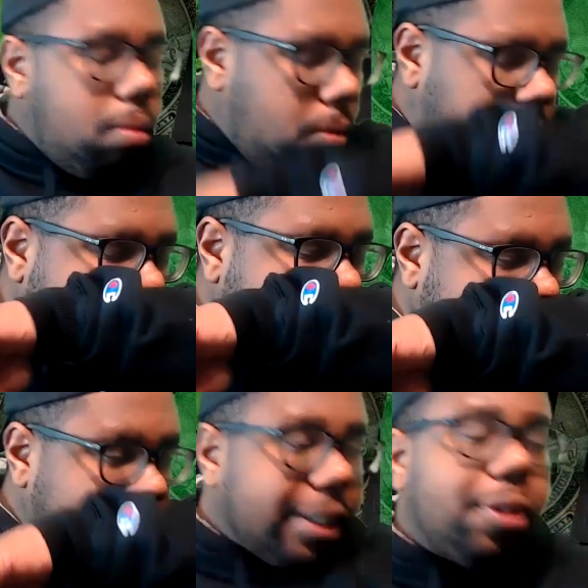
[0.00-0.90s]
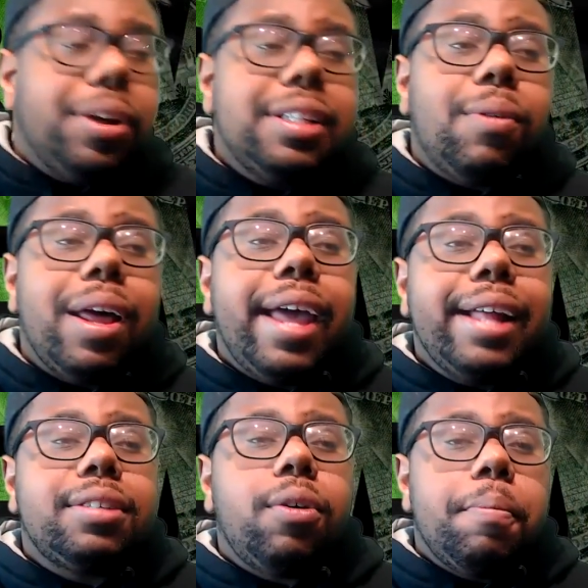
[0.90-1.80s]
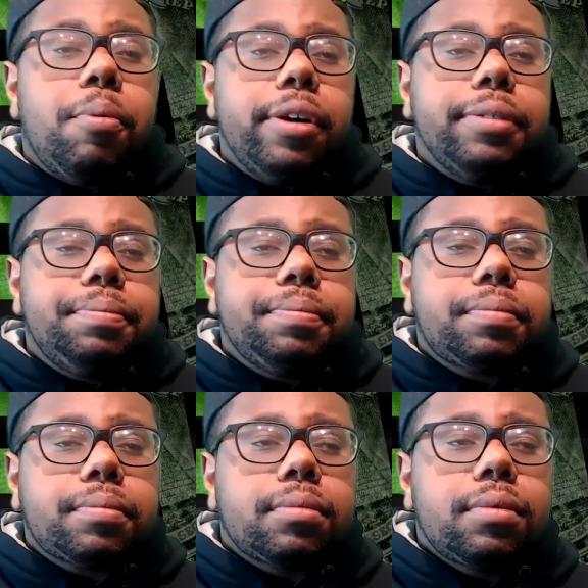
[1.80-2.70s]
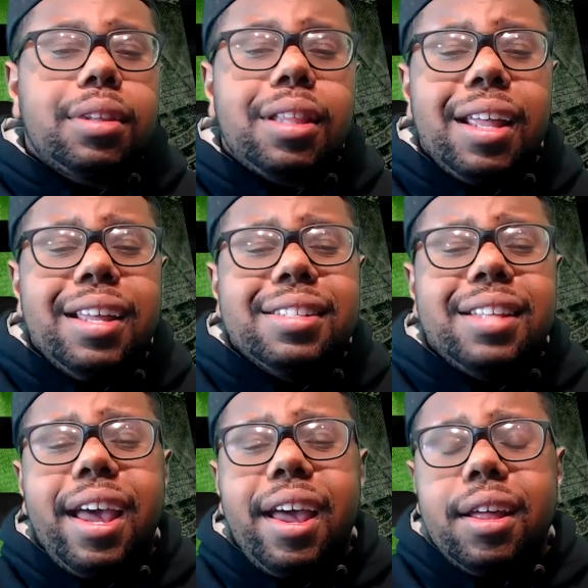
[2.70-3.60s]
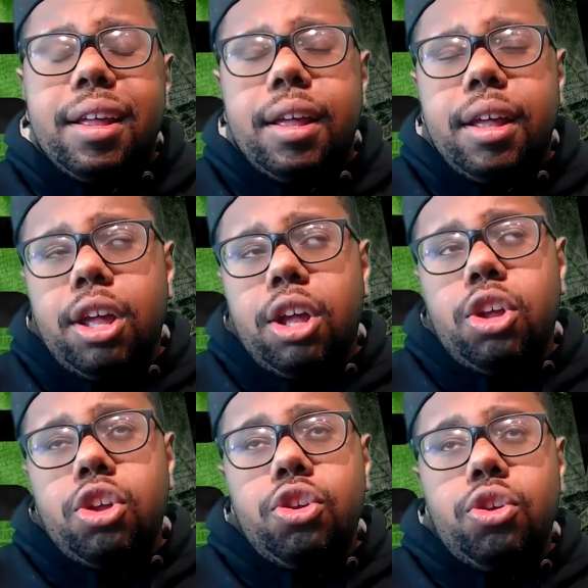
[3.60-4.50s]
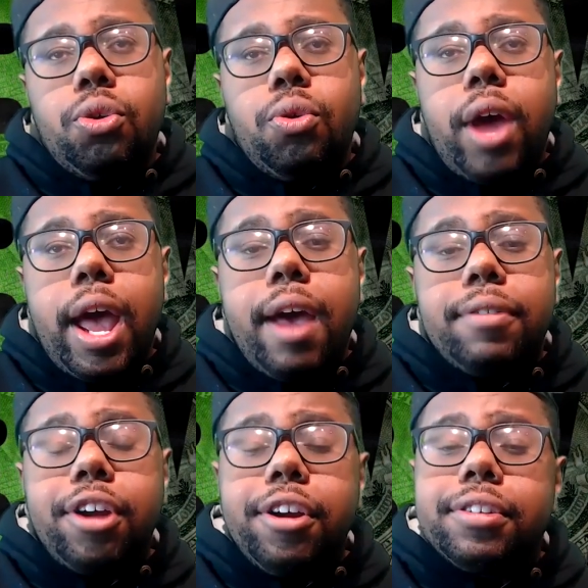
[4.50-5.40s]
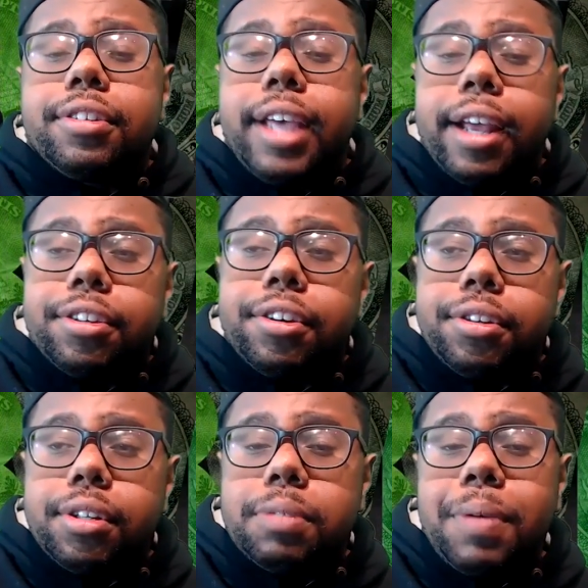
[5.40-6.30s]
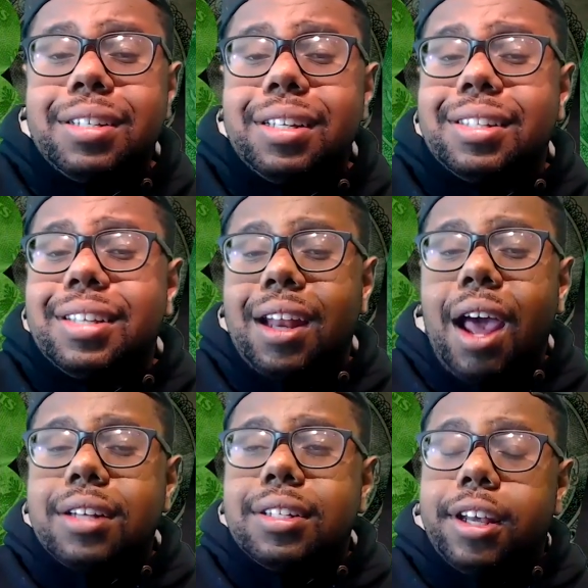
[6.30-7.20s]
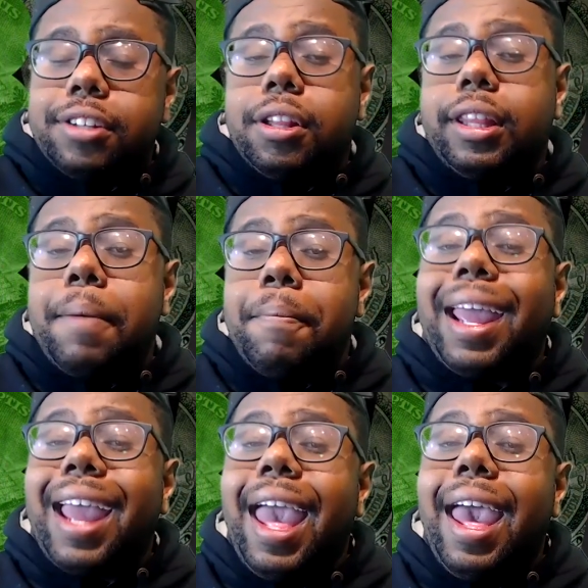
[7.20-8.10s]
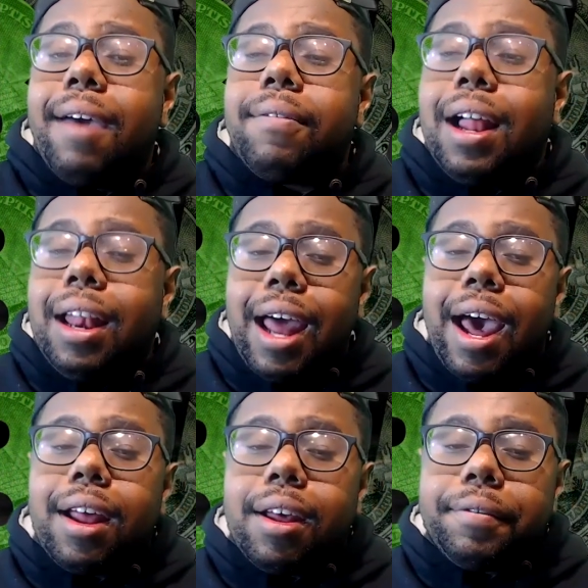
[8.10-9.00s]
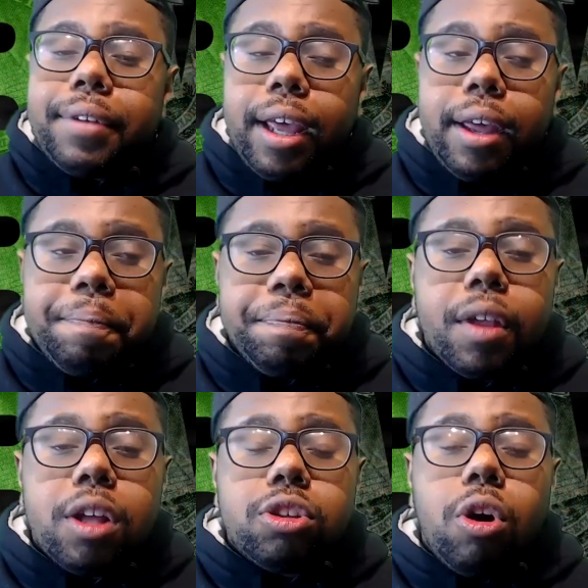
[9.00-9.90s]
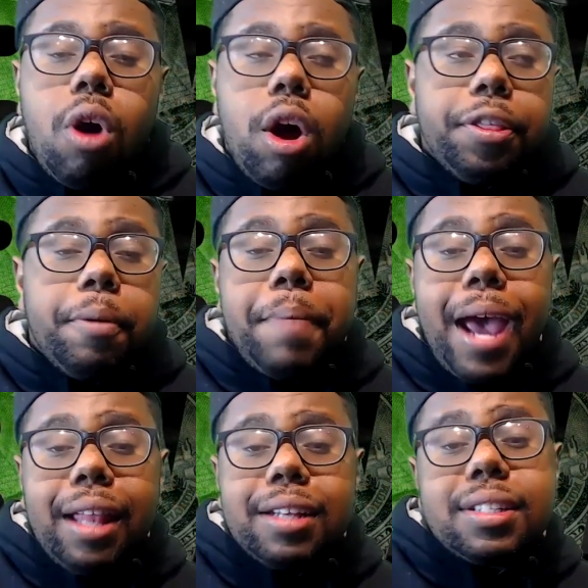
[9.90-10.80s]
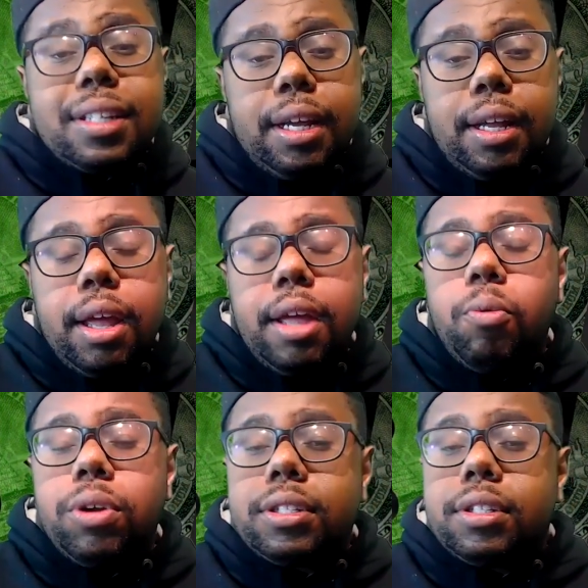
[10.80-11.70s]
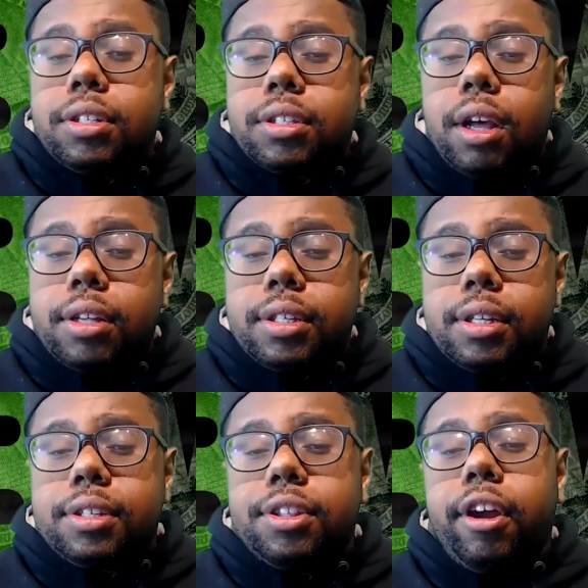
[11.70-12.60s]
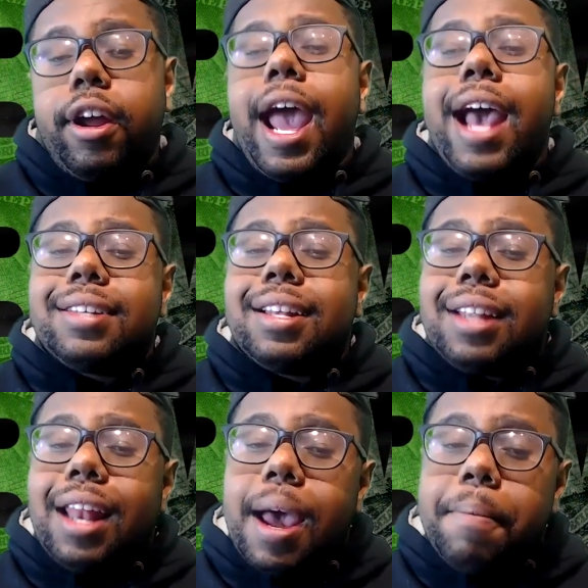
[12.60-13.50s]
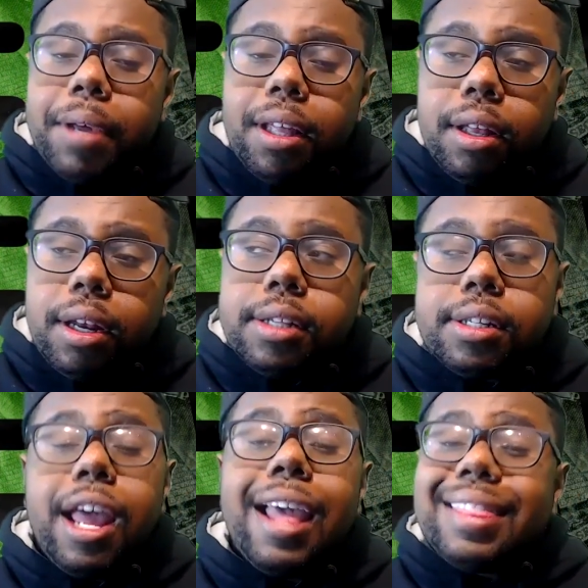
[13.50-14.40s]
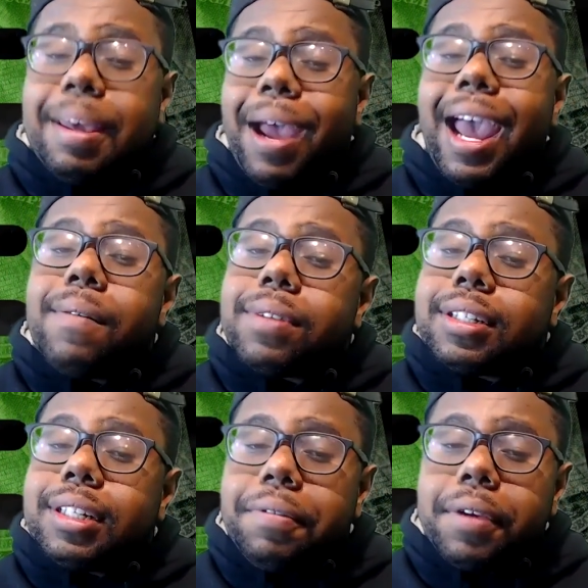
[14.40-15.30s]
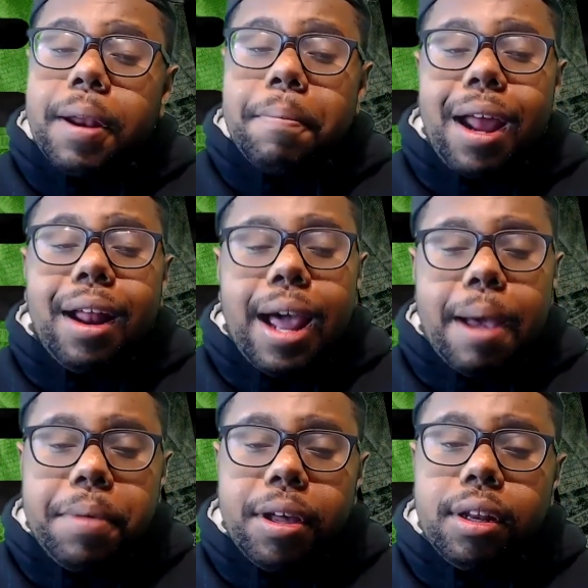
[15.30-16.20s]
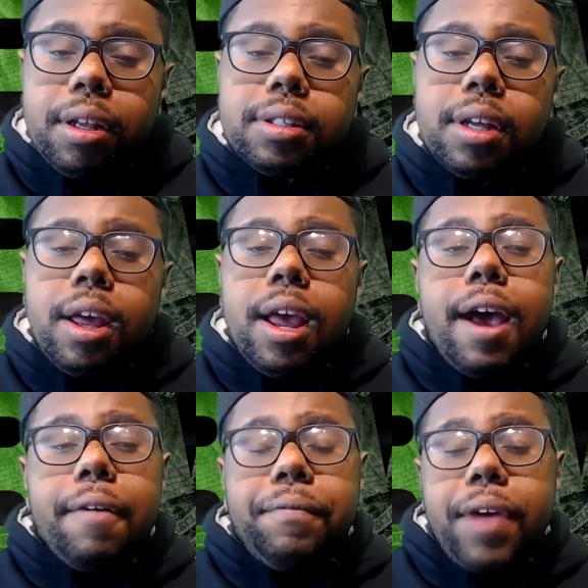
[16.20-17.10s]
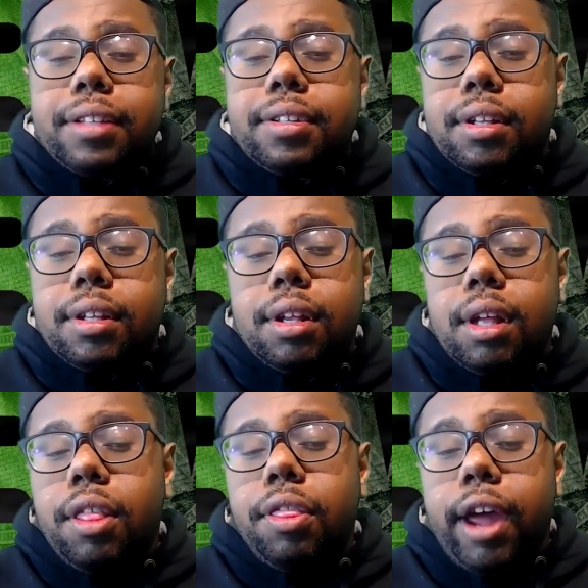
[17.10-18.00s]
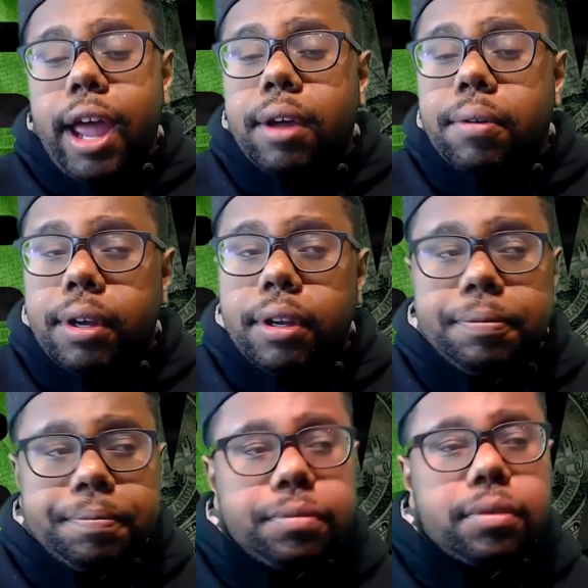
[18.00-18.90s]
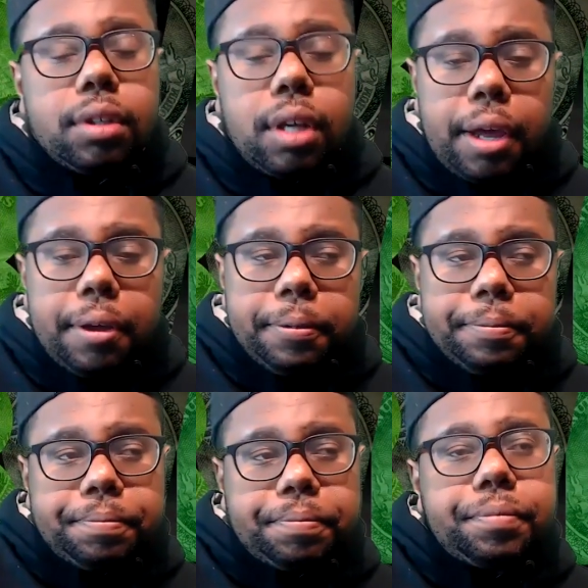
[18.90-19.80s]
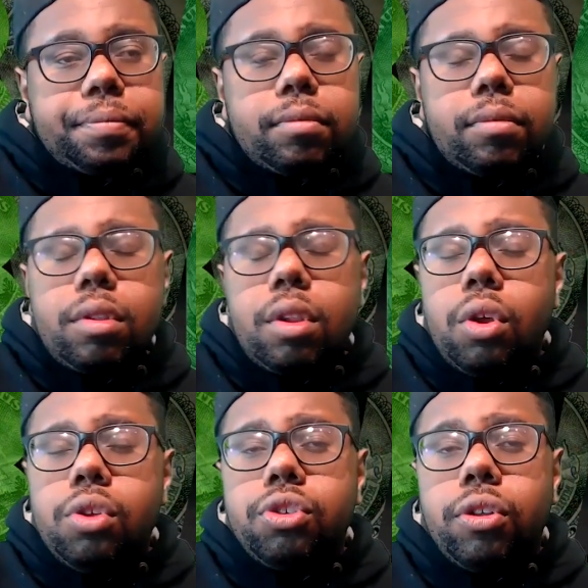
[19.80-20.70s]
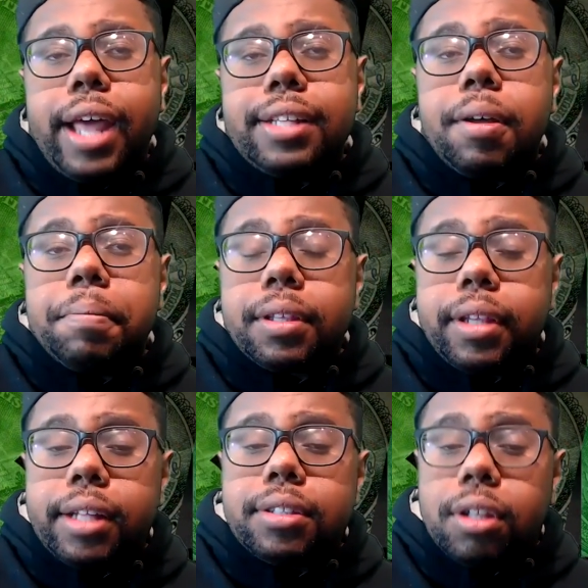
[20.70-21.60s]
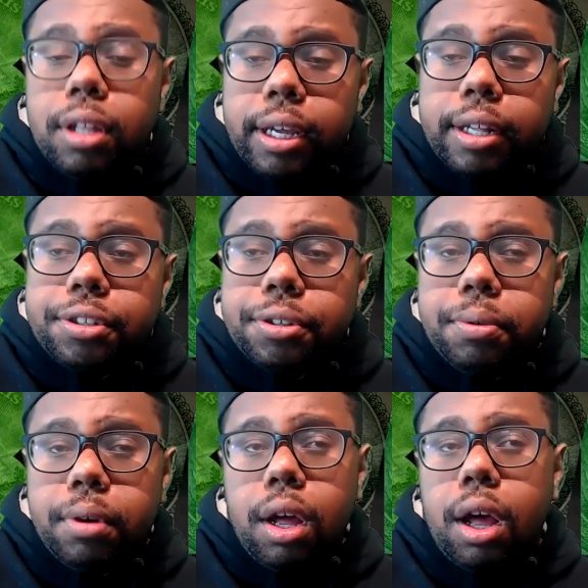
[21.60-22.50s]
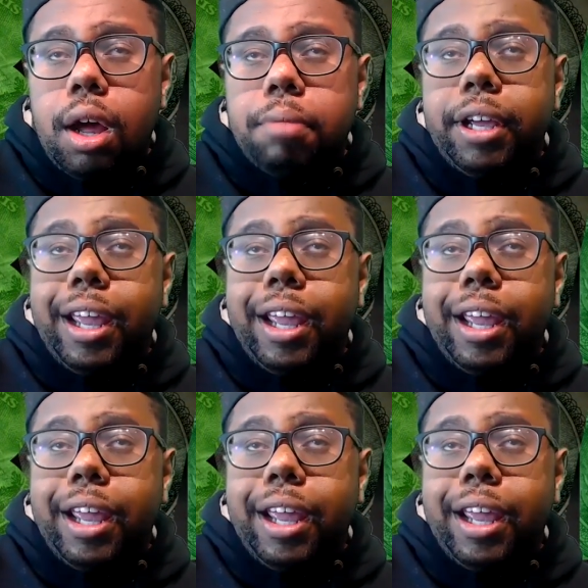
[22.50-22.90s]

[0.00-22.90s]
in. And the reason why that's so important is that you have certain sectors, especially the technology sector, that may have a lot of debt. So on their balance sheet, which discusses their assets and liabilities, they might have a significant amount of liabilities affecting the equity, okay? So that's something to look into. The